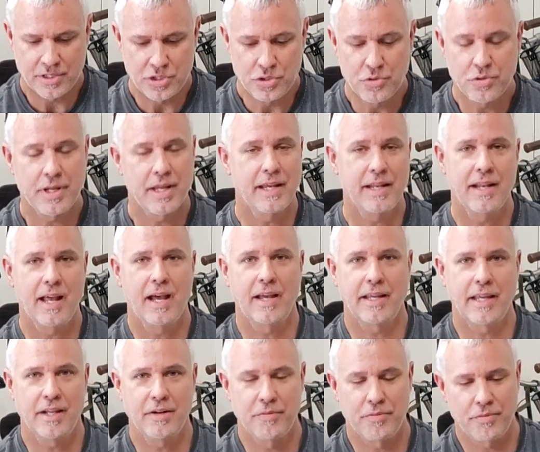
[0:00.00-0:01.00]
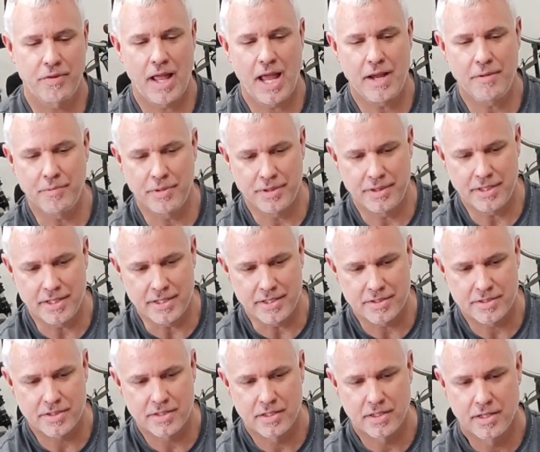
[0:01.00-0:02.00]
you cannot get a flat with
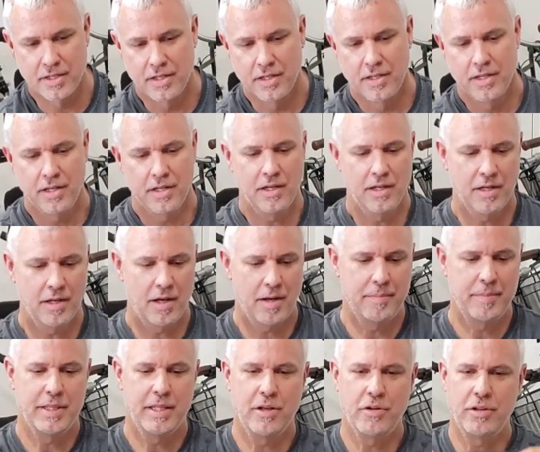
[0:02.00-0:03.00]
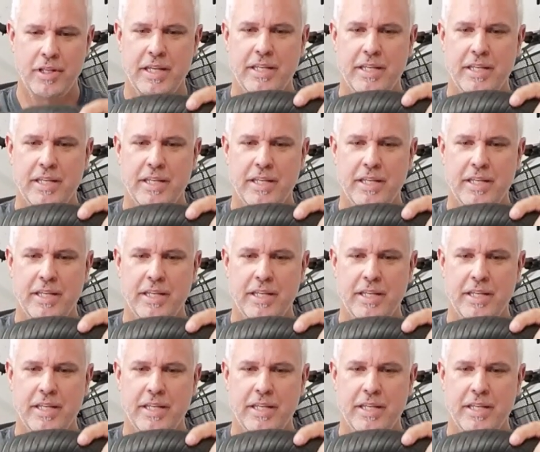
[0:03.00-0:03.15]
these. I mean, the only